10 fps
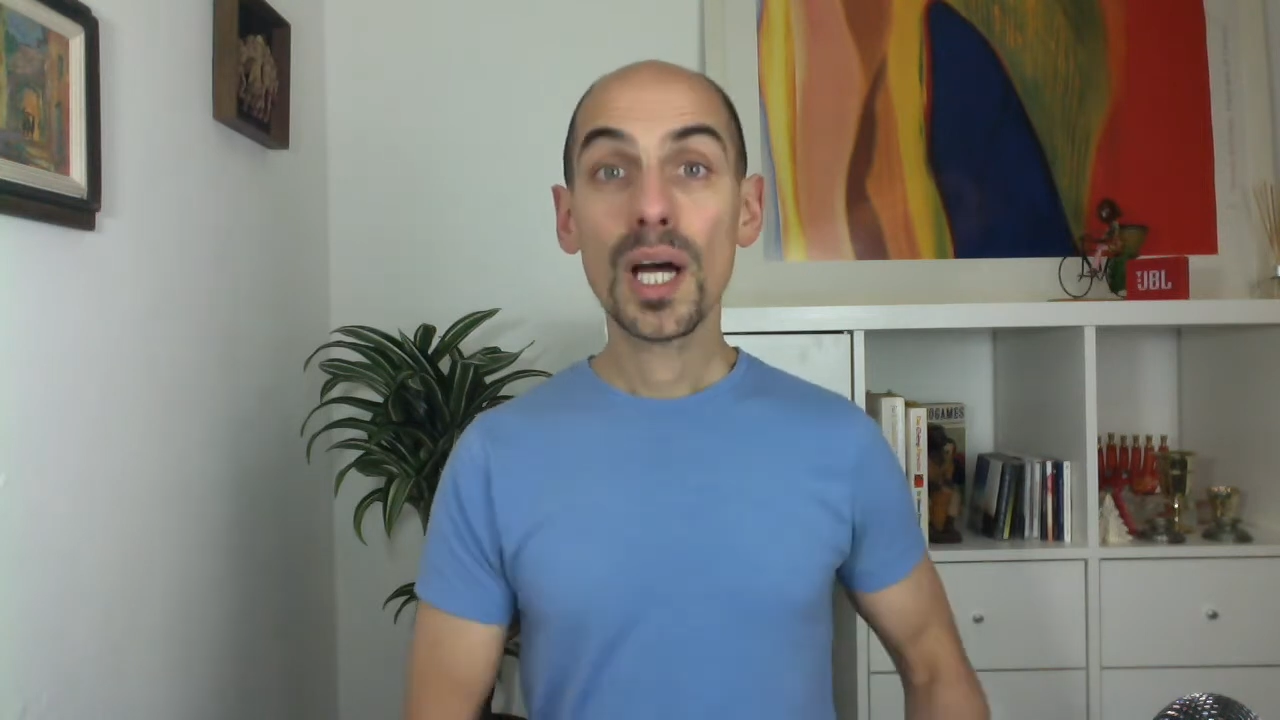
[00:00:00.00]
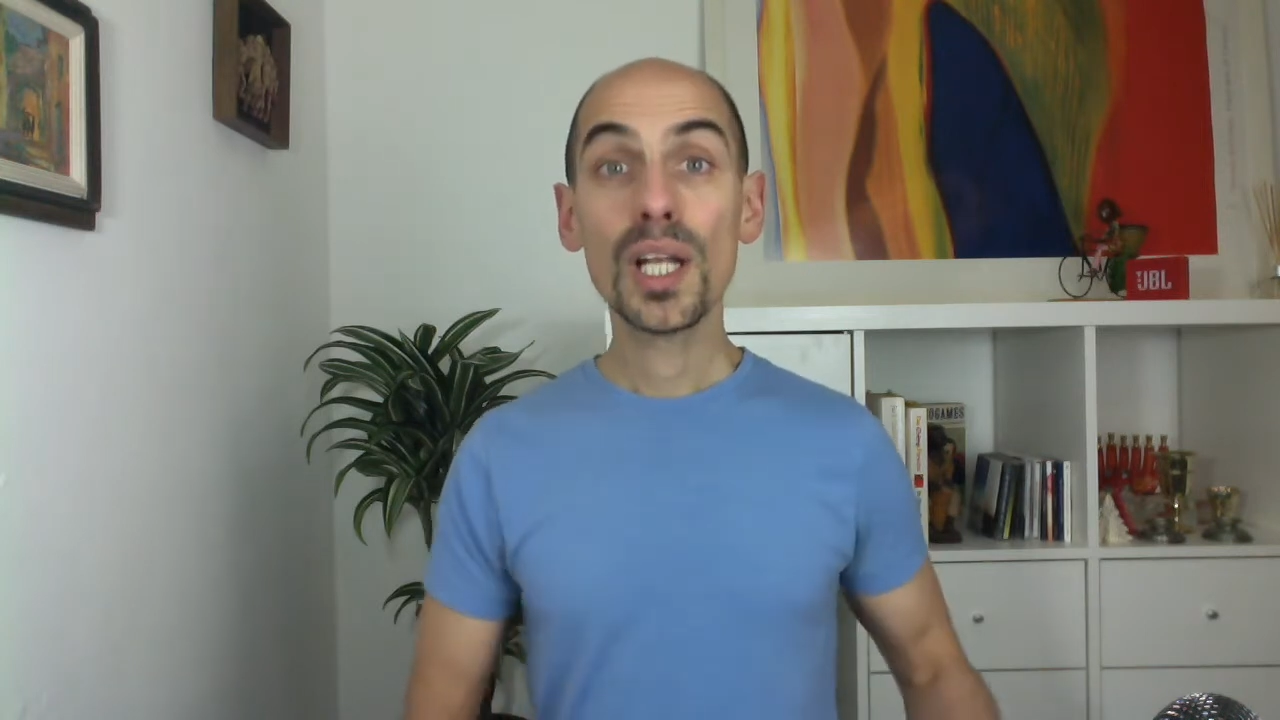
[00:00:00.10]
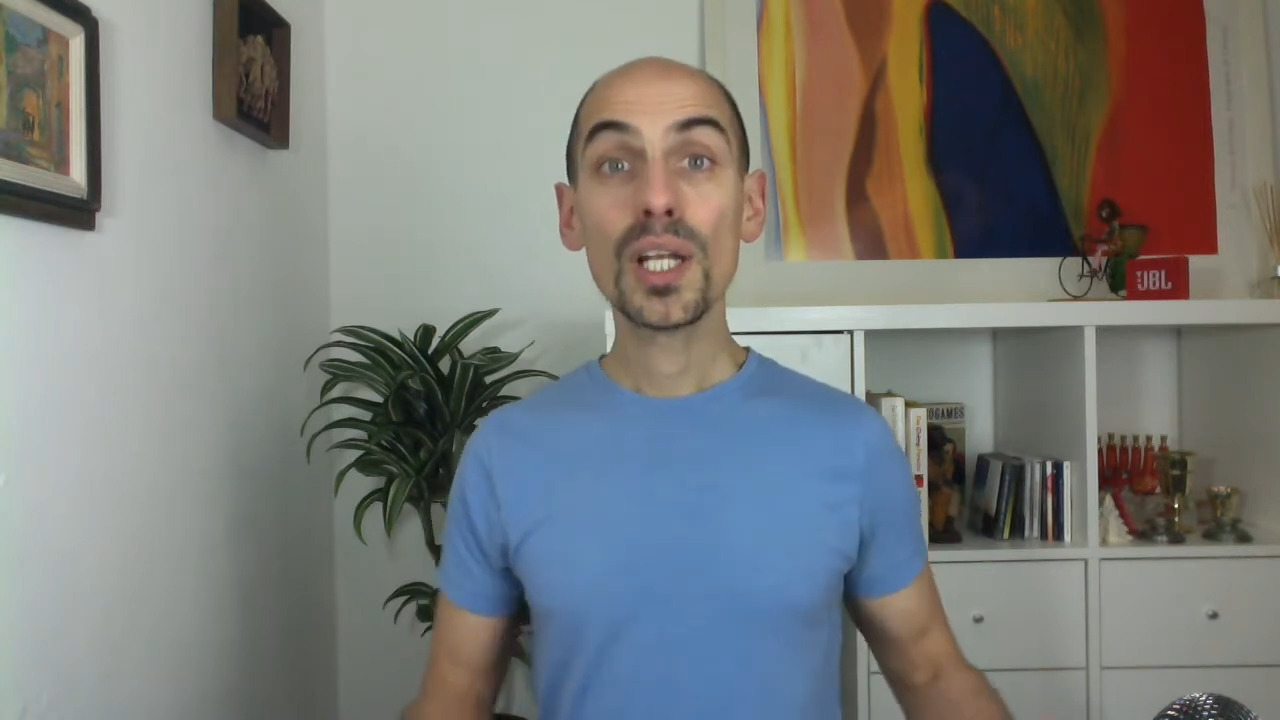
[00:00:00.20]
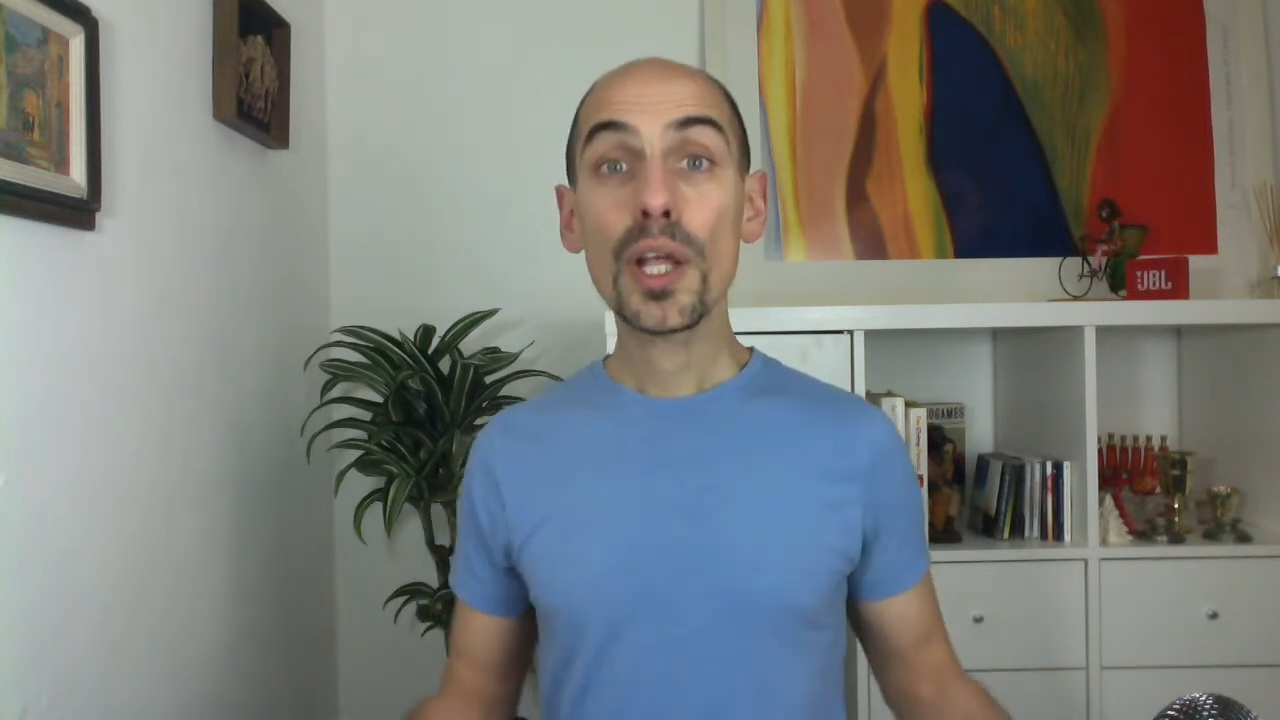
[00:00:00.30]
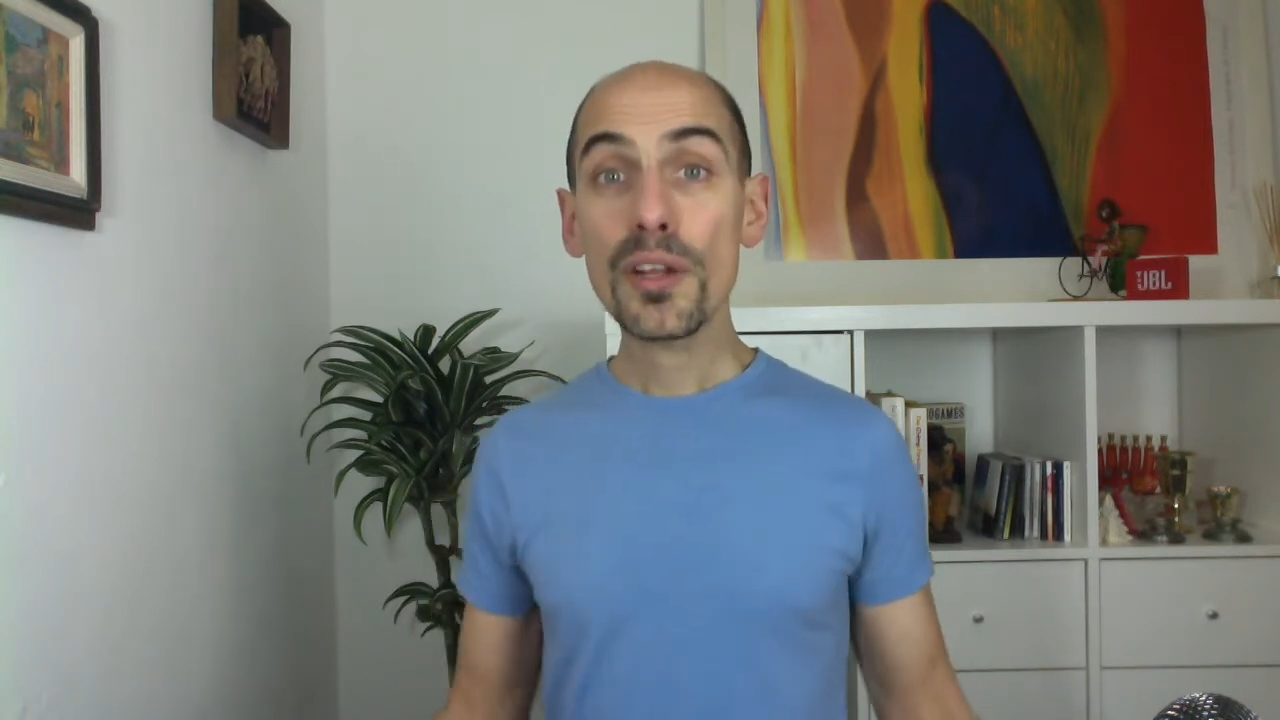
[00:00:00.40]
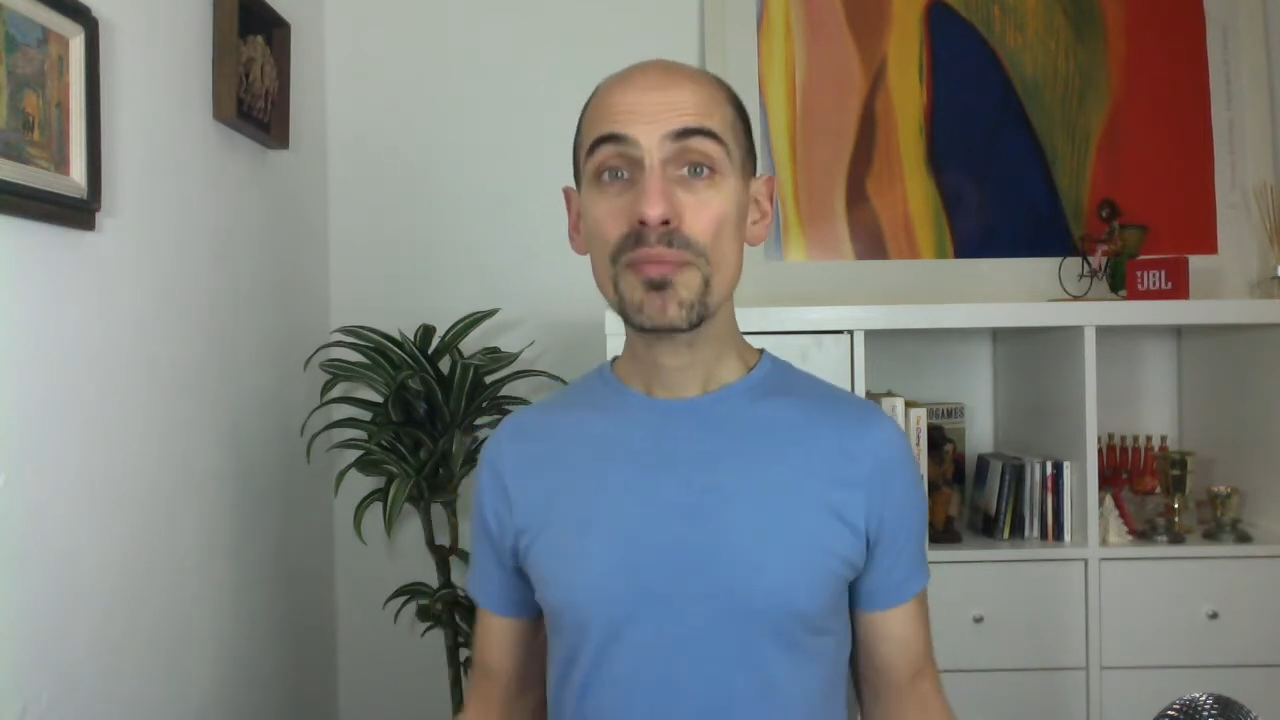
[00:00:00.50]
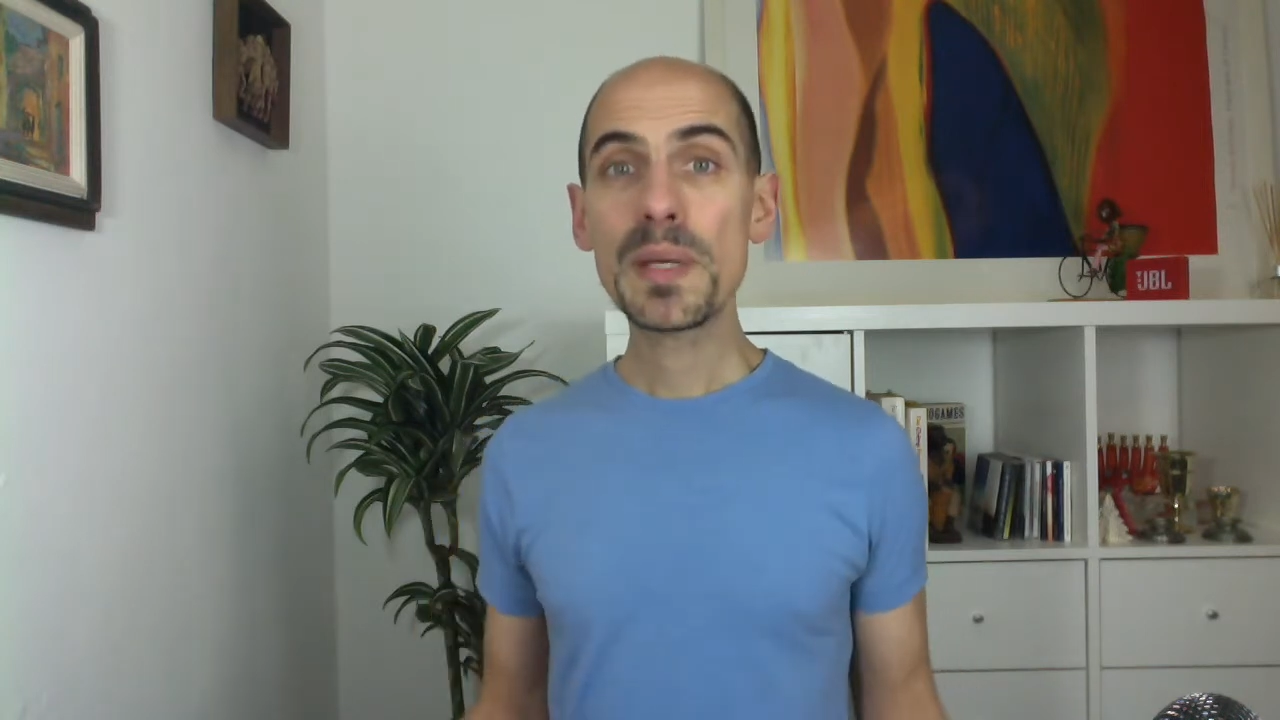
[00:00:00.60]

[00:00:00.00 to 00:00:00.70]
A lot of